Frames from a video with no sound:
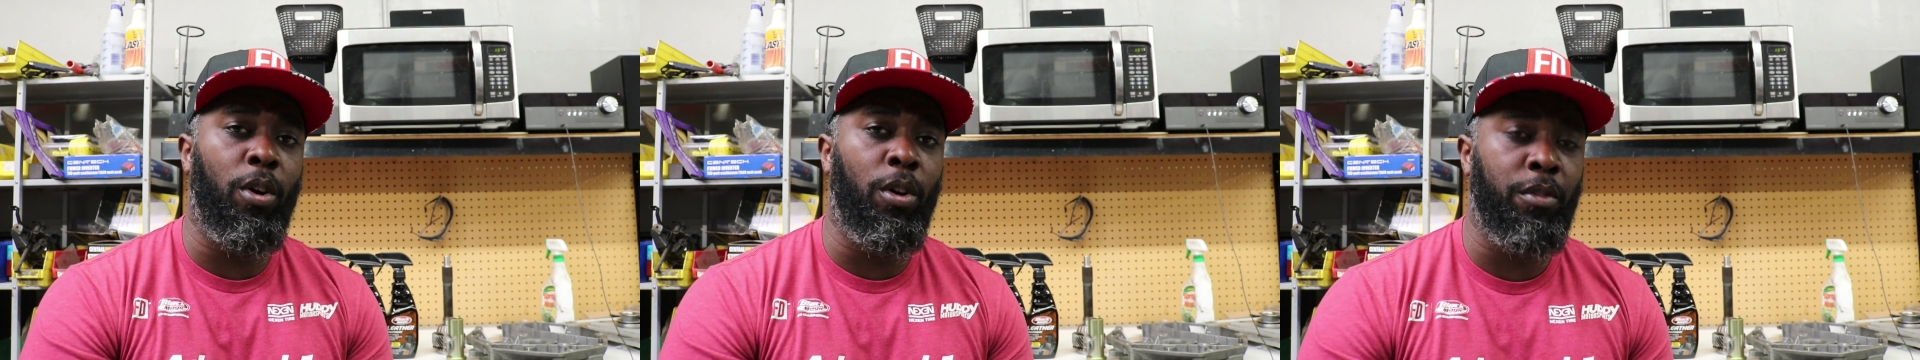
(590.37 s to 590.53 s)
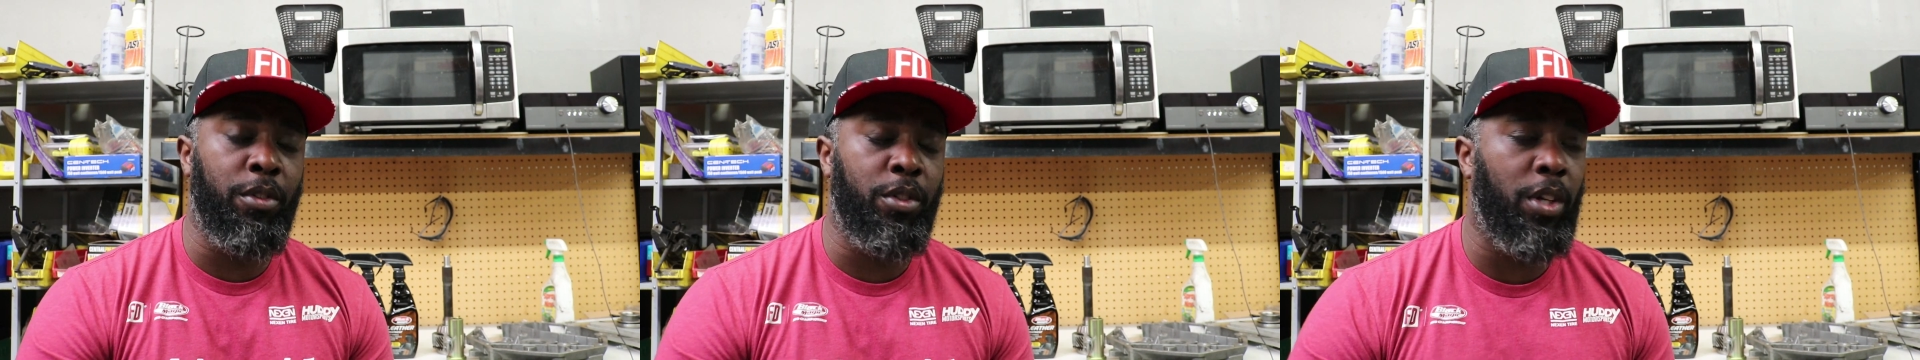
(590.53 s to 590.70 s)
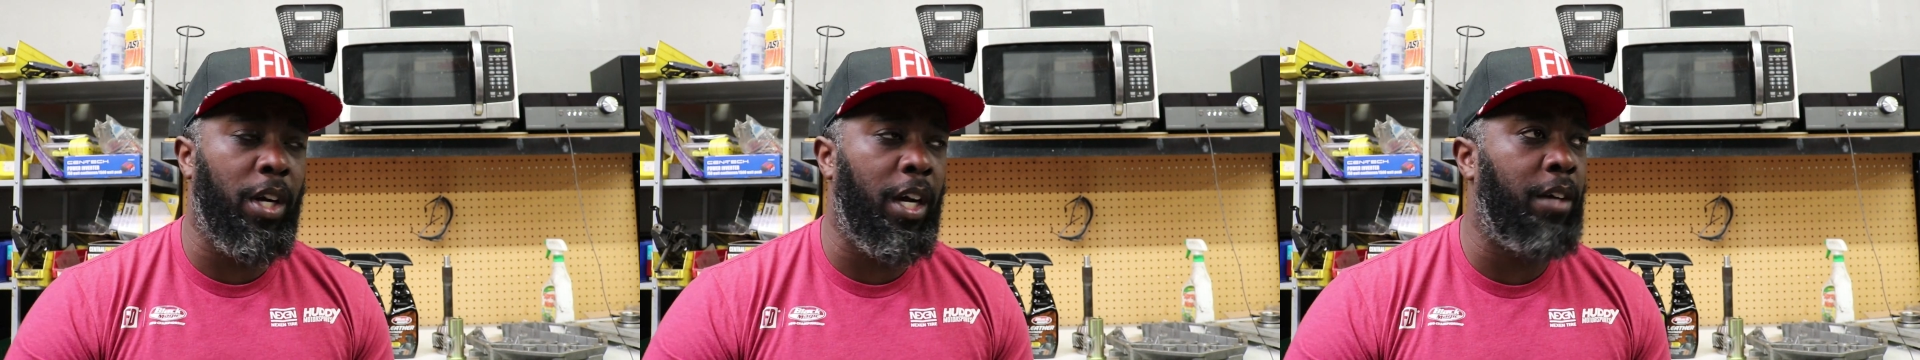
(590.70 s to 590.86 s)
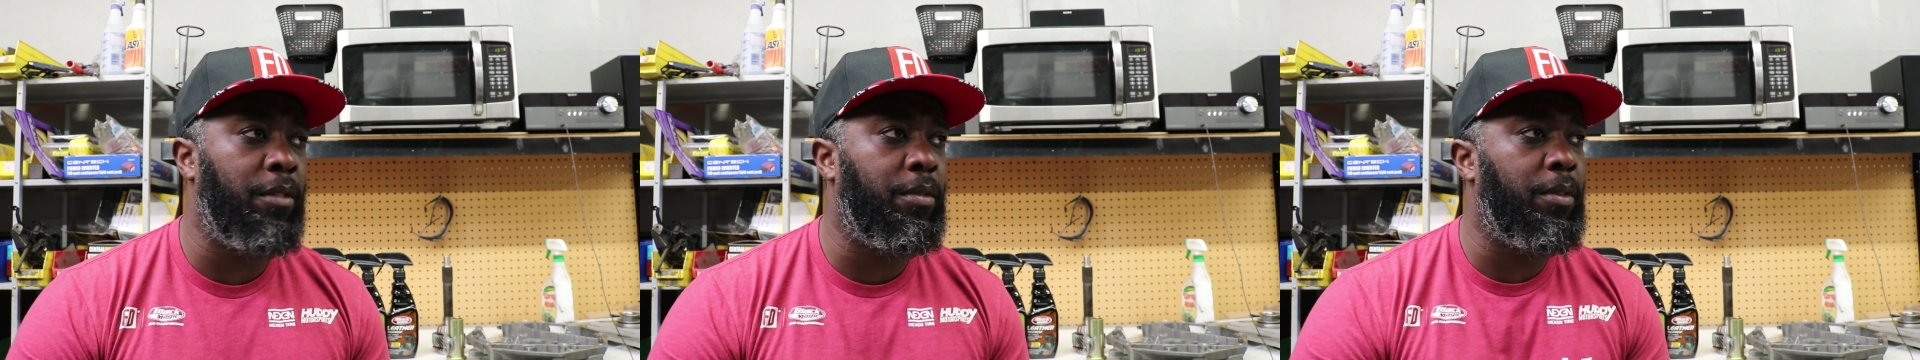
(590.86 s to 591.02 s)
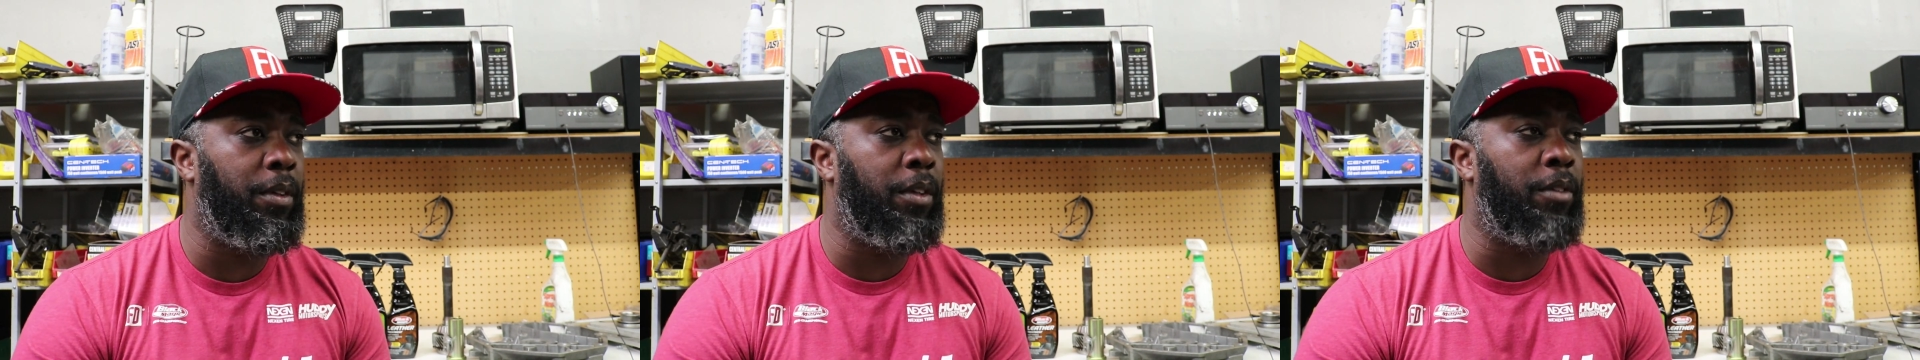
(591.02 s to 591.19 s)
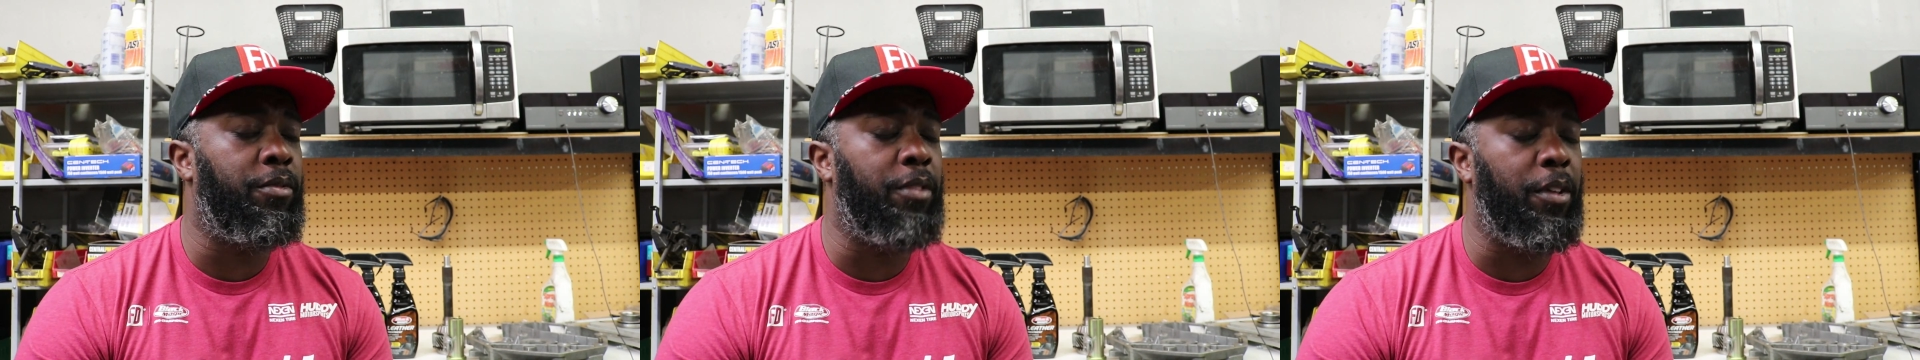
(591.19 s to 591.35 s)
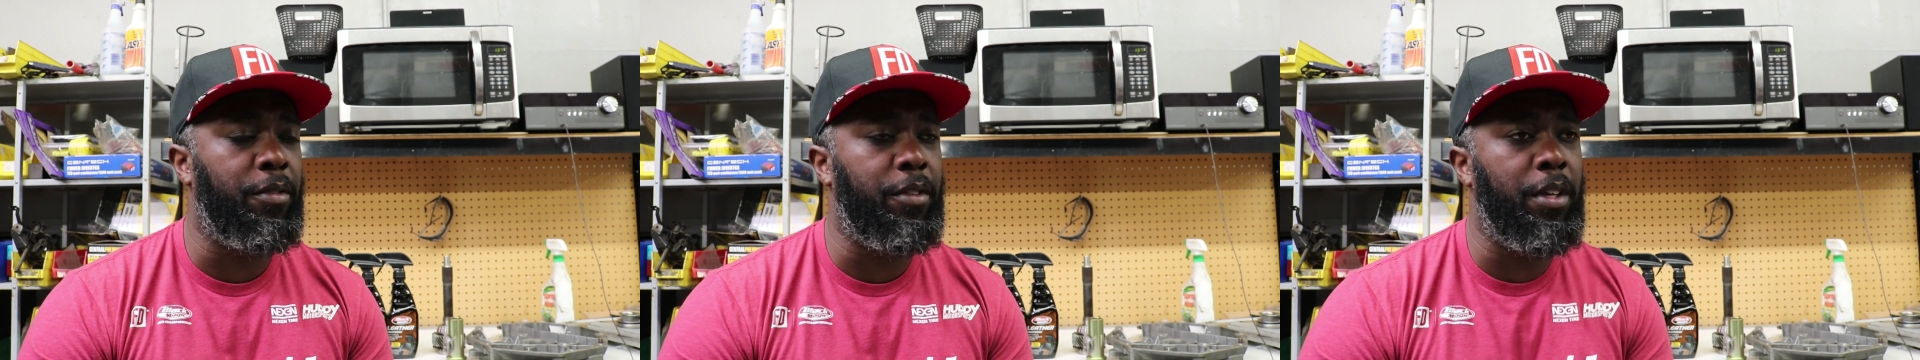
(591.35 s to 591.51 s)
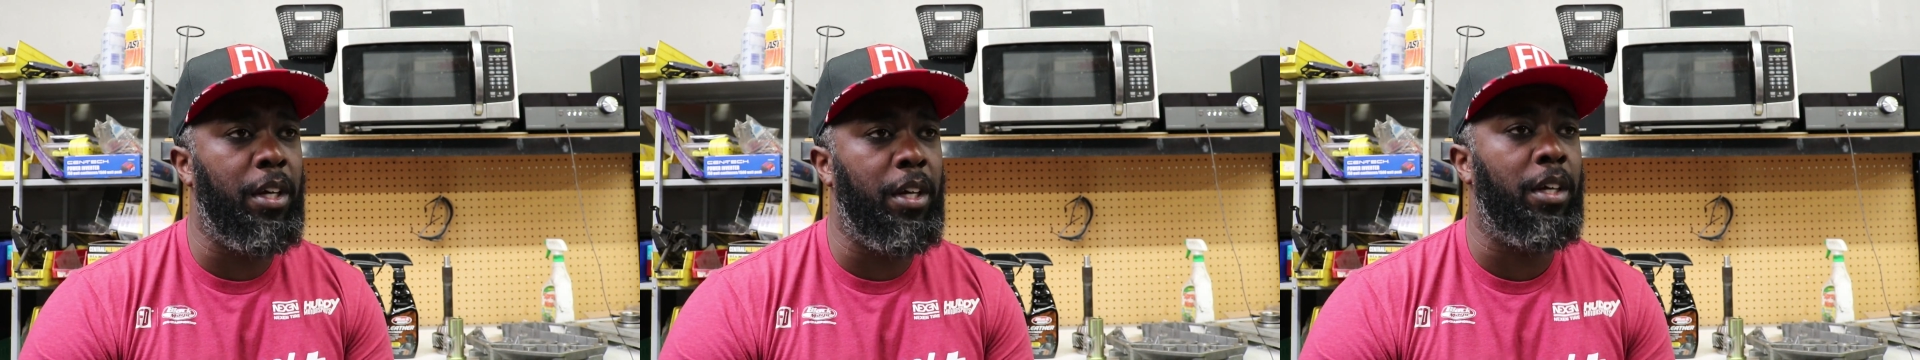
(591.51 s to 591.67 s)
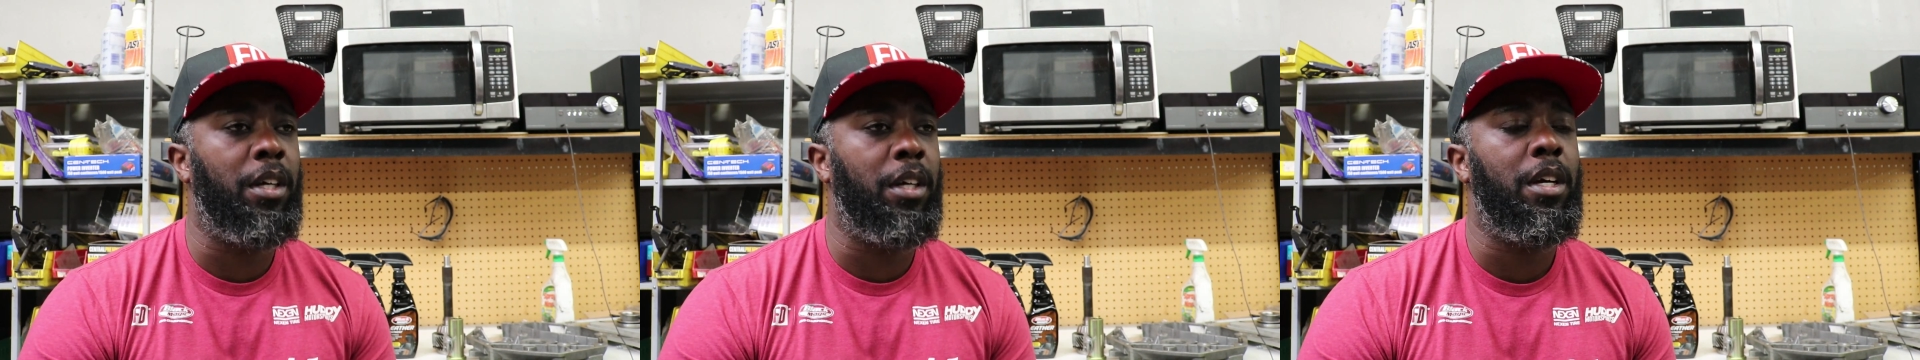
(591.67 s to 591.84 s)
overdrive in 5th
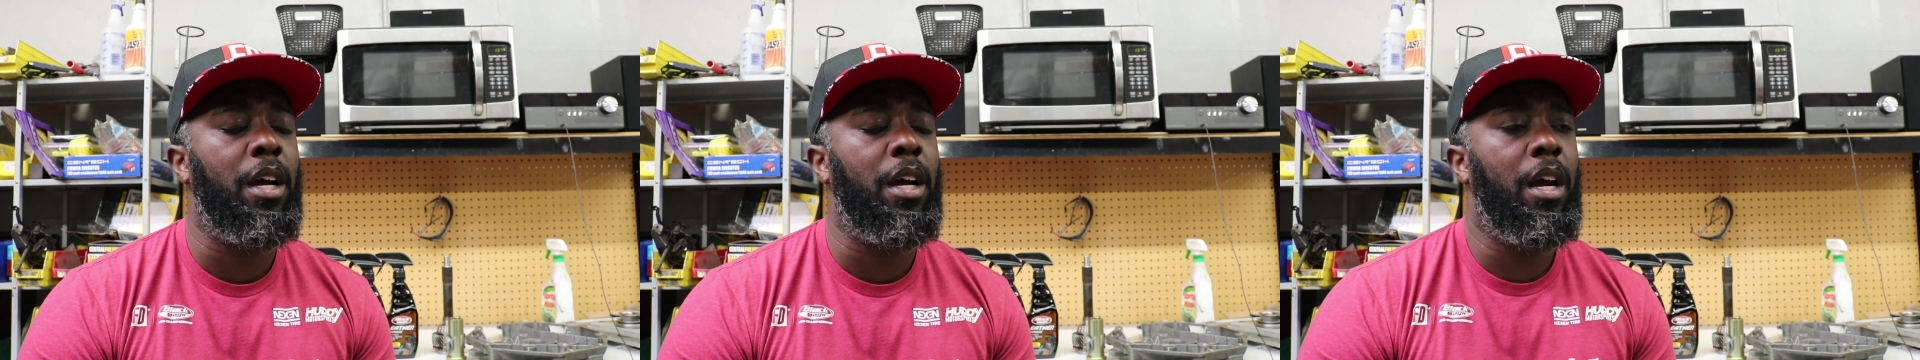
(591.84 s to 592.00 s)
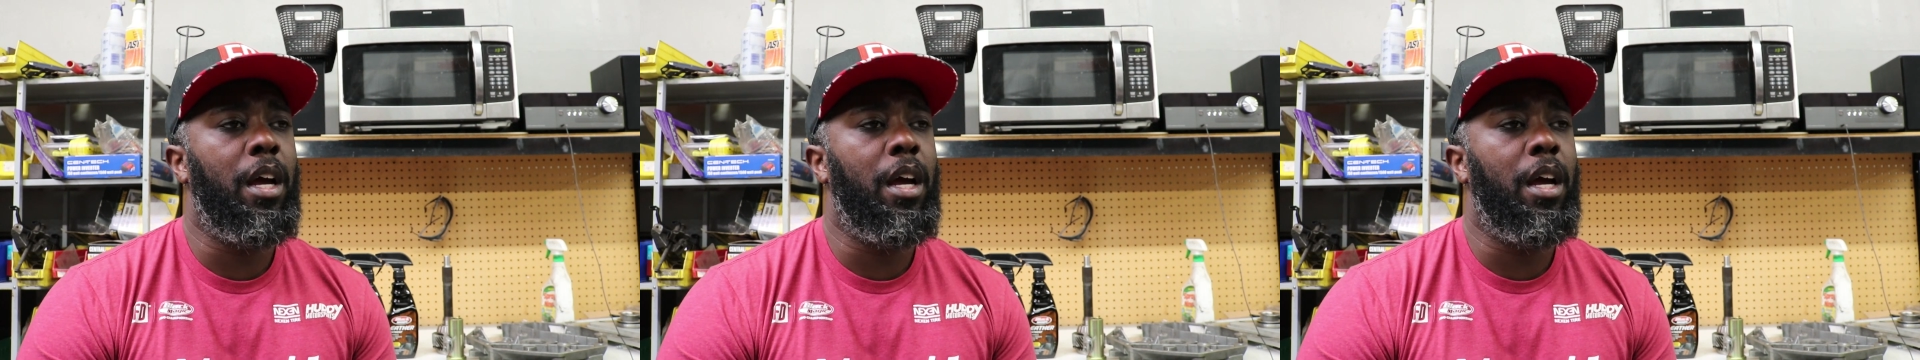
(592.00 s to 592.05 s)
gear,